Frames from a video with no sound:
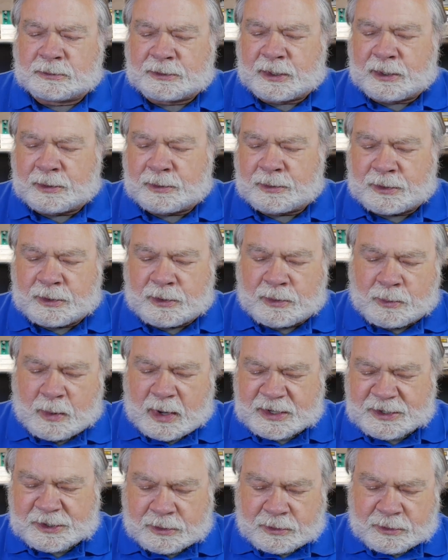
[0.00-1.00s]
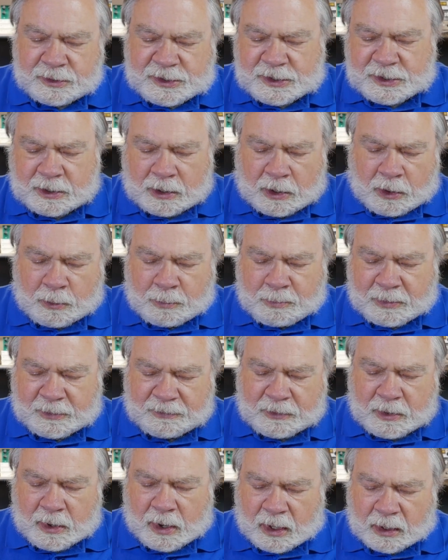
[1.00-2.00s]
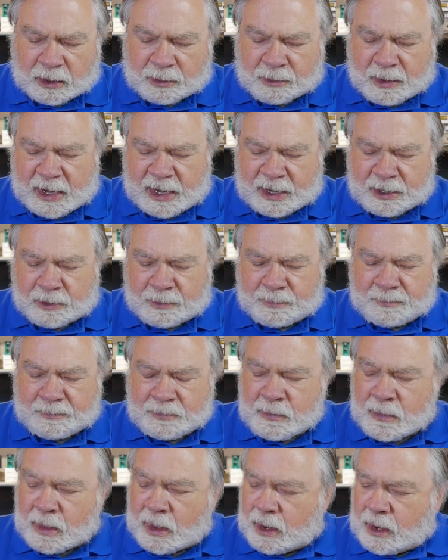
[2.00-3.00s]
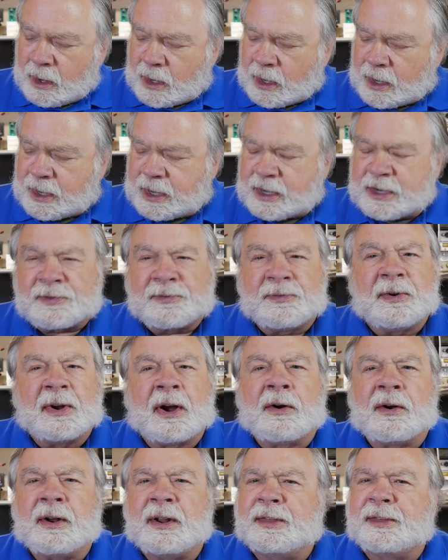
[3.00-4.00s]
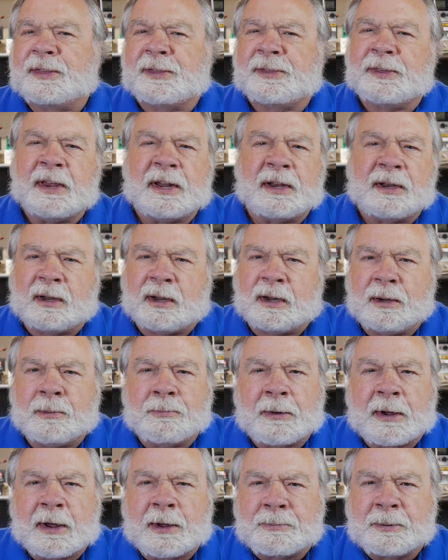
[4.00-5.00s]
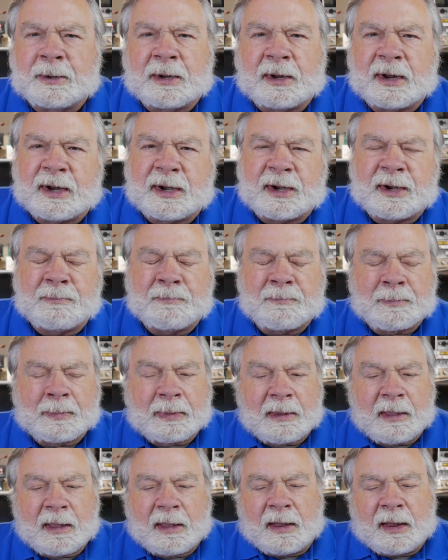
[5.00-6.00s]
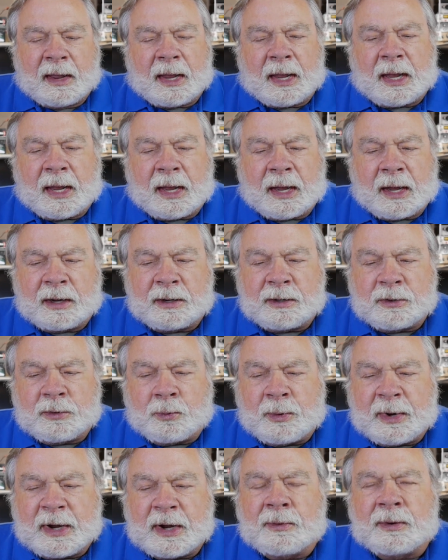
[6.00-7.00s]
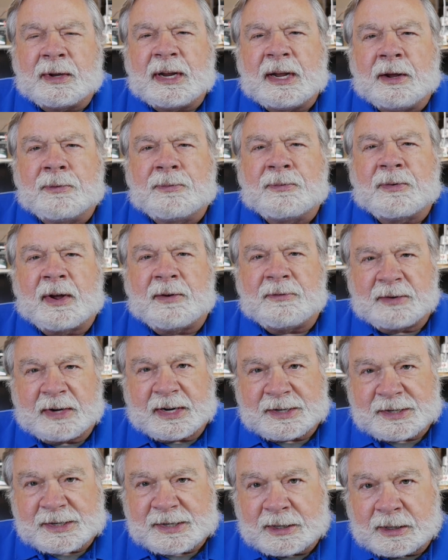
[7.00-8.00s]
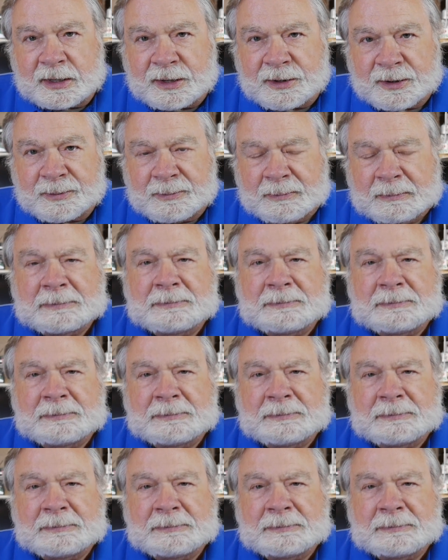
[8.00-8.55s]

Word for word: the, the western slope of Colorado, uh, it's very thinly populated. And we only give five tests a year.